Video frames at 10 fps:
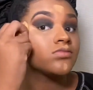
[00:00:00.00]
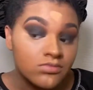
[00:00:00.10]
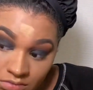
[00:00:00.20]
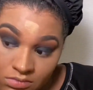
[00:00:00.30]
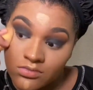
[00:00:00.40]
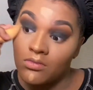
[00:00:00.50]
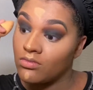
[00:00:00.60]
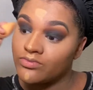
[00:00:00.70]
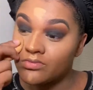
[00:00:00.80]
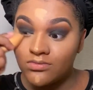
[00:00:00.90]
and I'm
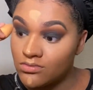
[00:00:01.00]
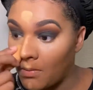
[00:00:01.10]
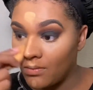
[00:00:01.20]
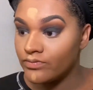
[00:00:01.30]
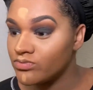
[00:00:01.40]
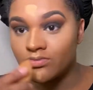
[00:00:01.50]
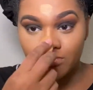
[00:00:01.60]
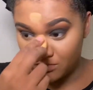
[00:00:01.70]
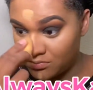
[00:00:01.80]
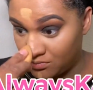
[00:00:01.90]
blending it out with a
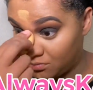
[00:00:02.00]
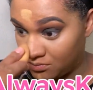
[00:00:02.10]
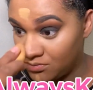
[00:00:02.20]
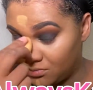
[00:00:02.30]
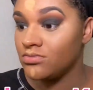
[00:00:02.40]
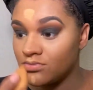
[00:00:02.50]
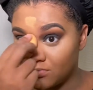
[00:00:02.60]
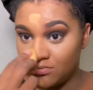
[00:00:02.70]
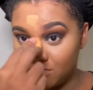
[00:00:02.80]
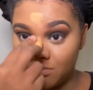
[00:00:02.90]

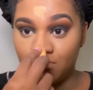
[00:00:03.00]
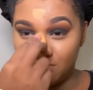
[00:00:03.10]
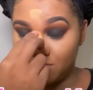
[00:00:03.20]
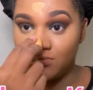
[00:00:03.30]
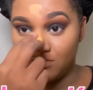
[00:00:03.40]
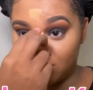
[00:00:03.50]
e.l.f.